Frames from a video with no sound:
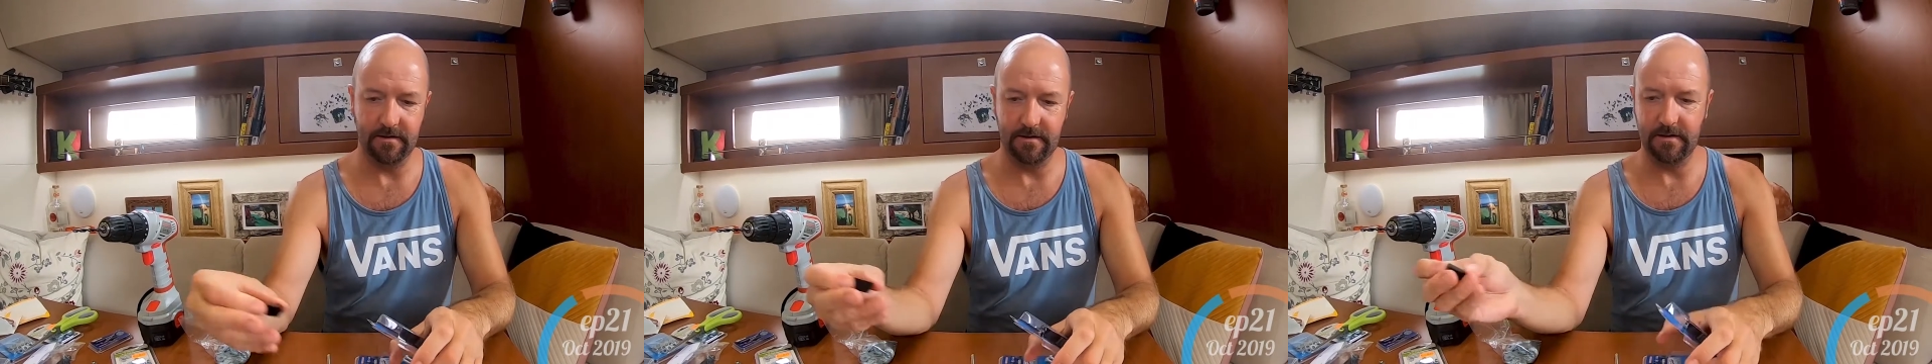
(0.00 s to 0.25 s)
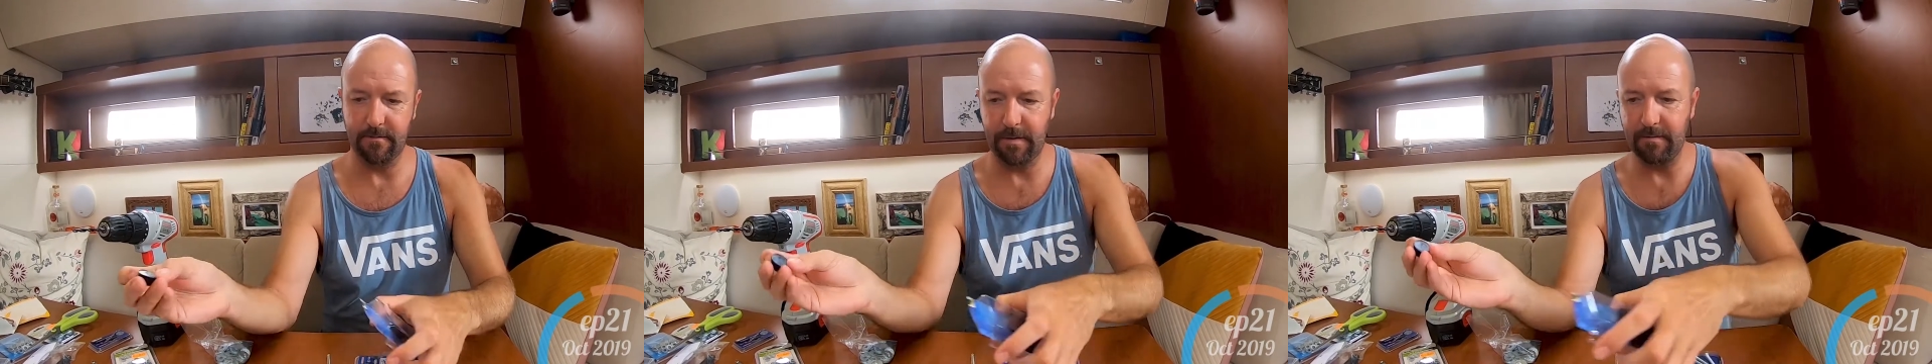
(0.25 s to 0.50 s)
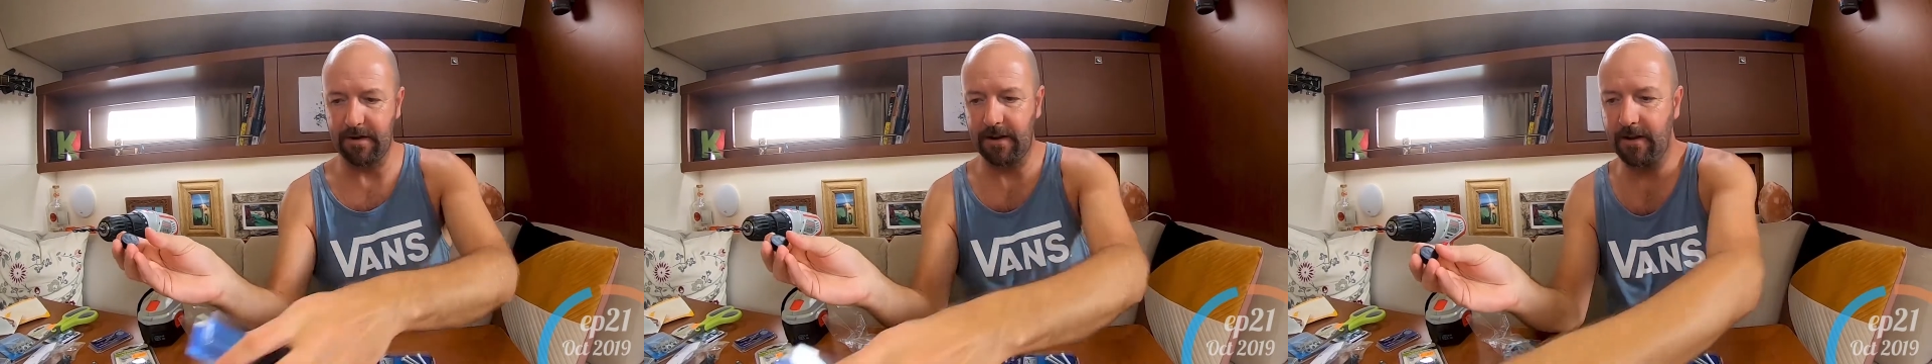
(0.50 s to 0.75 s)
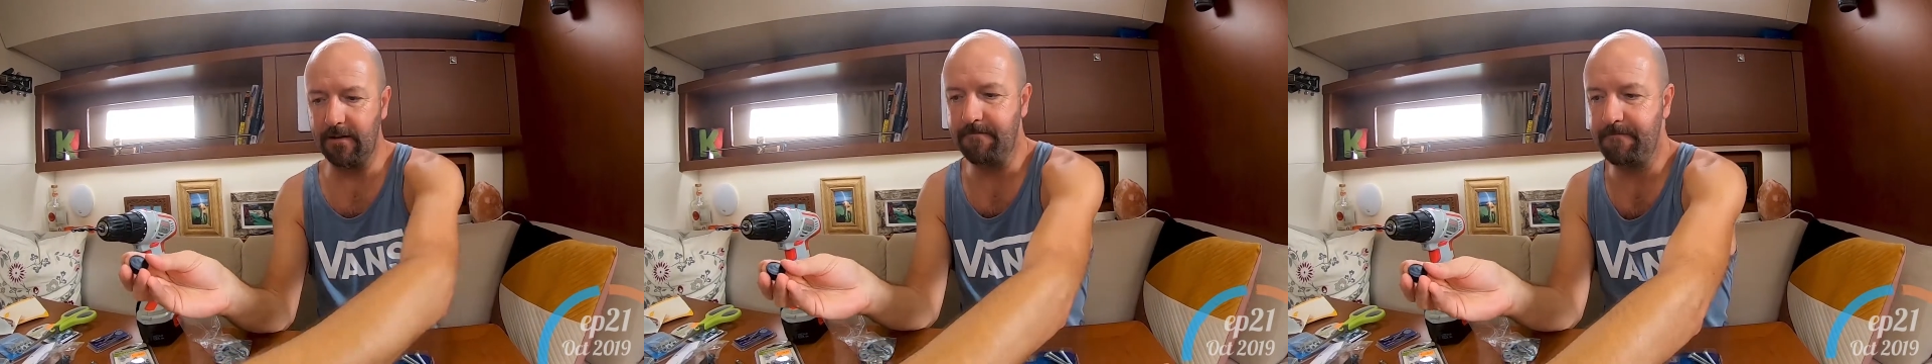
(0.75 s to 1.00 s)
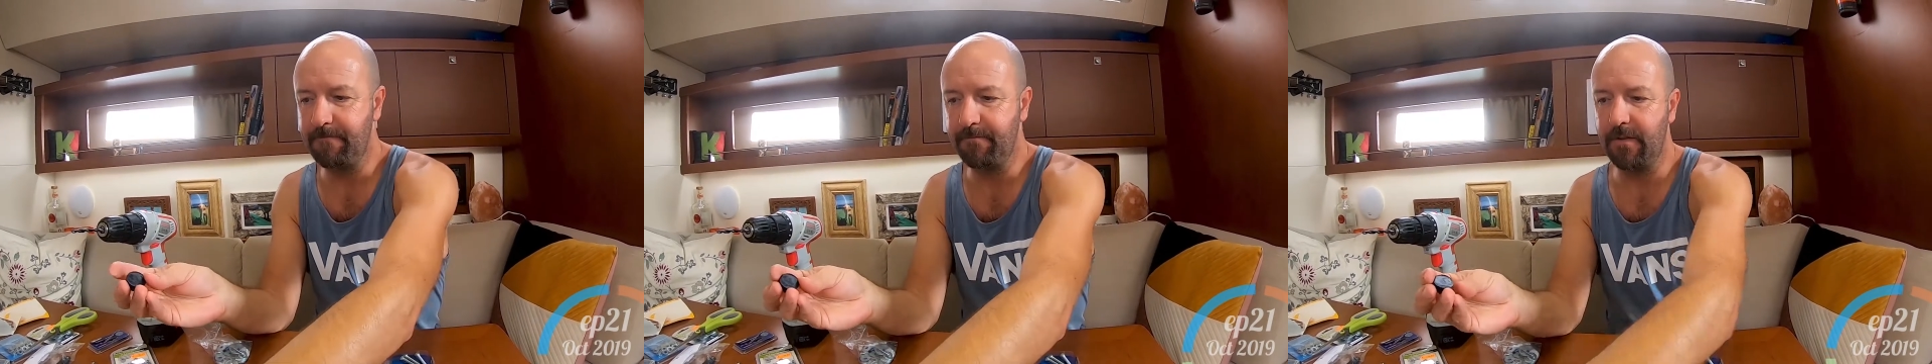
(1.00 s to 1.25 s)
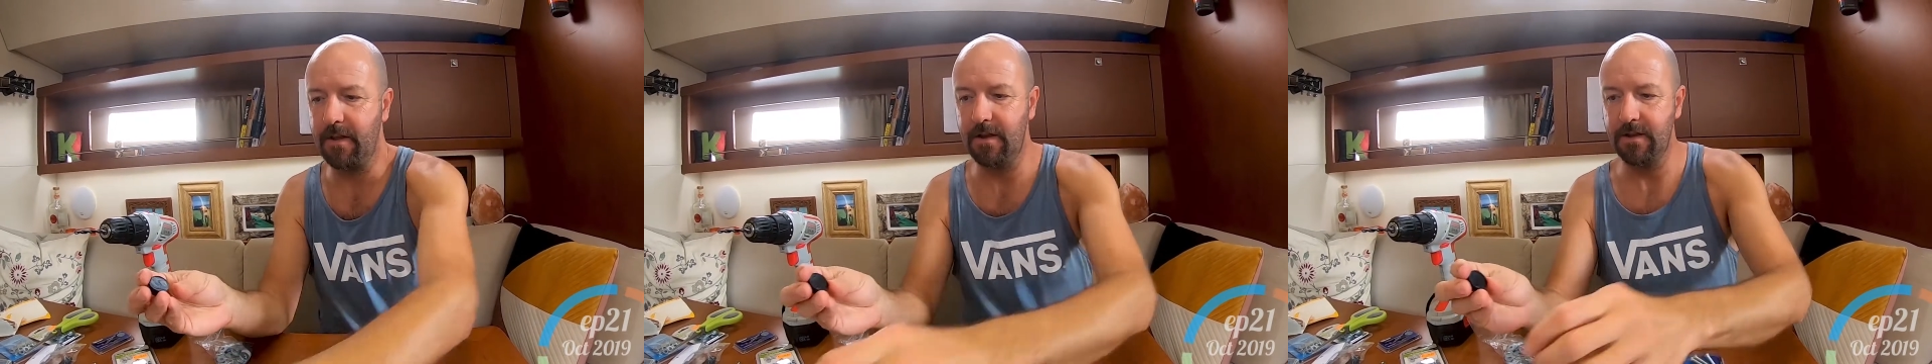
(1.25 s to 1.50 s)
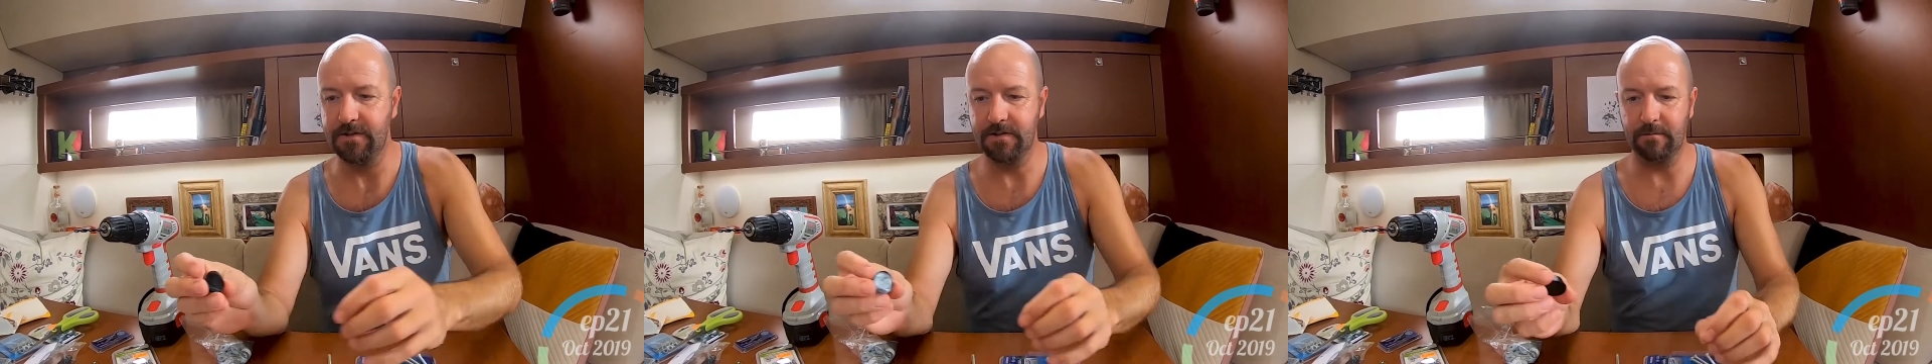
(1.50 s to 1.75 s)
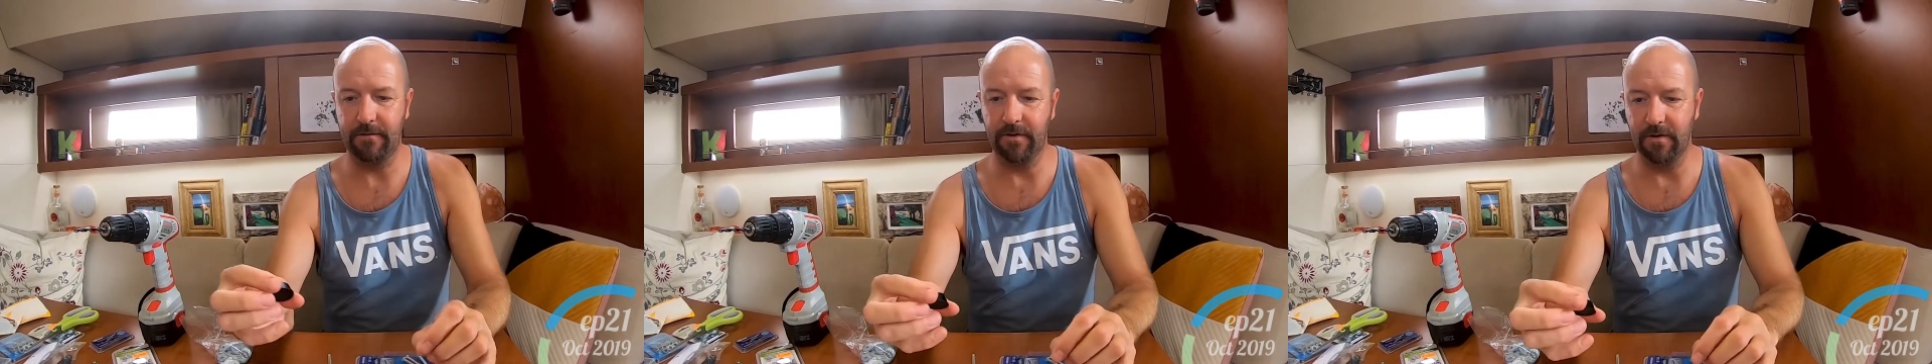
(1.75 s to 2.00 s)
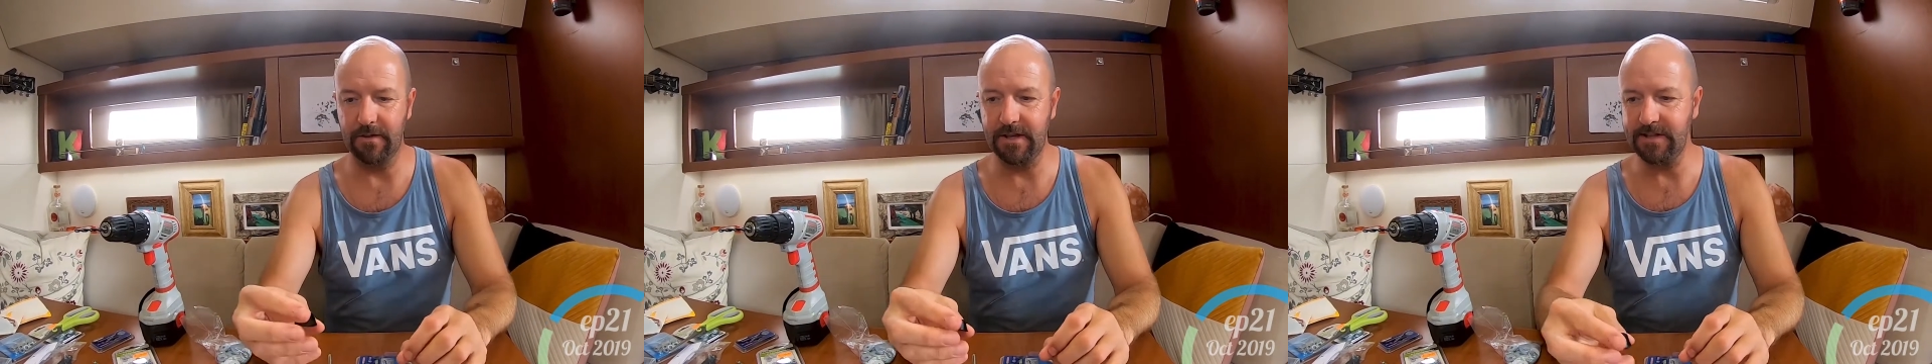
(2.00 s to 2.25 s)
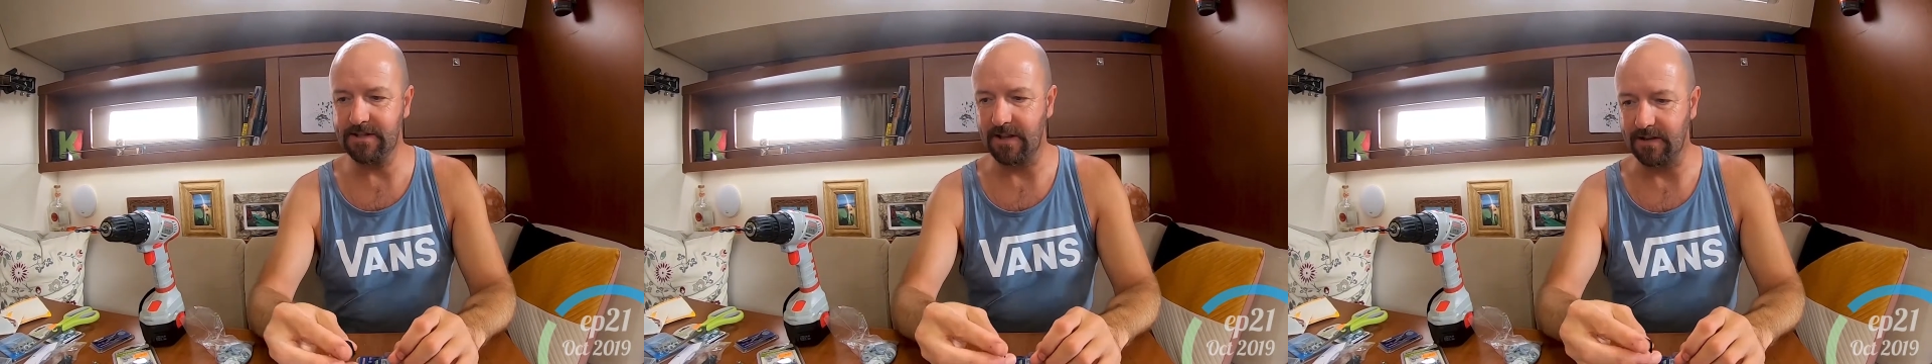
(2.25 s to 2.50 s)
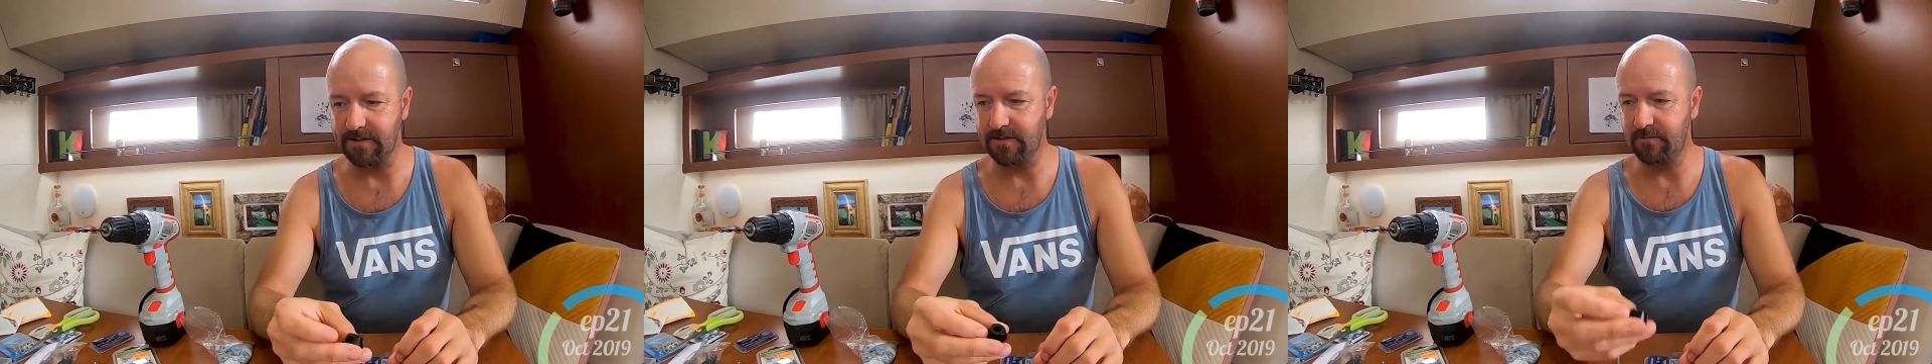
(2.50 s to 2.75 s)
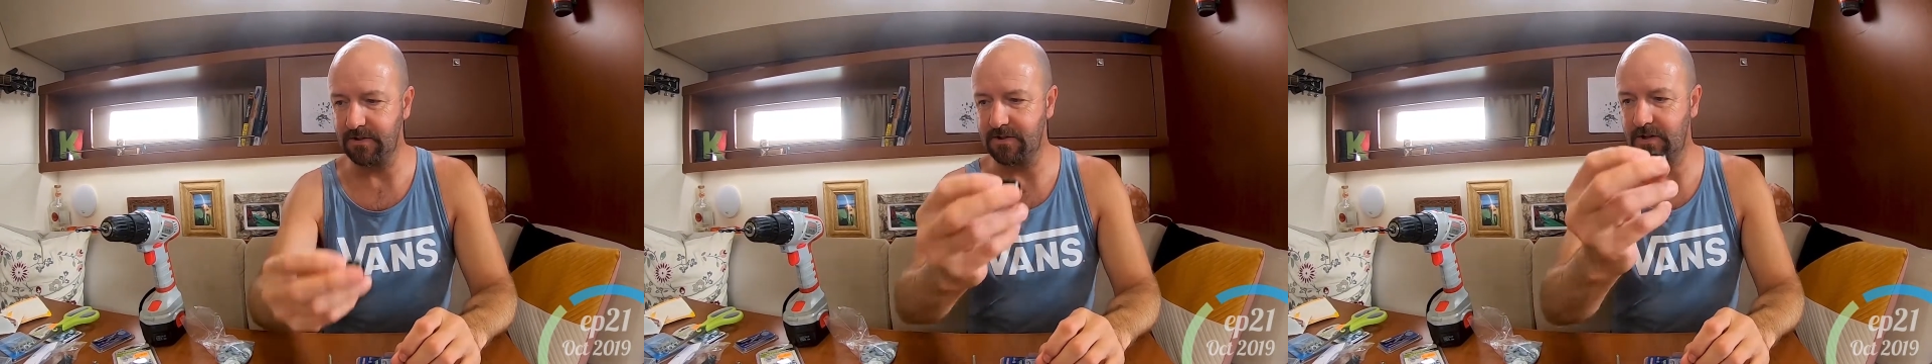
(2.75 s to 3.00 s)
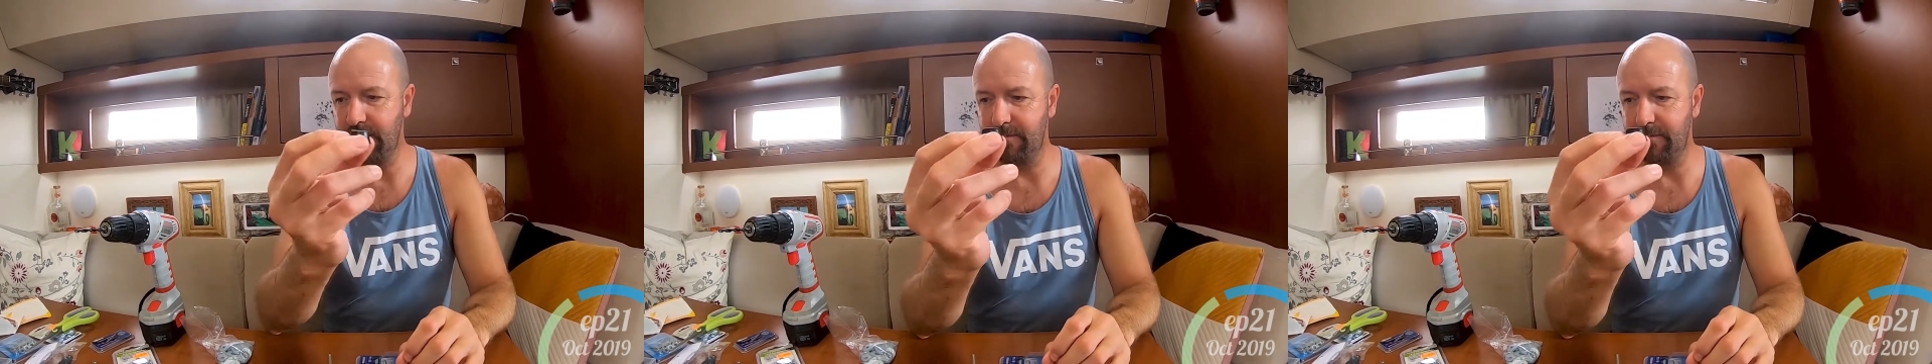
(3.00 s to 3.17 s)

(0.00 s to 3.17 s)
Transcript: the bimini so we've got these things which are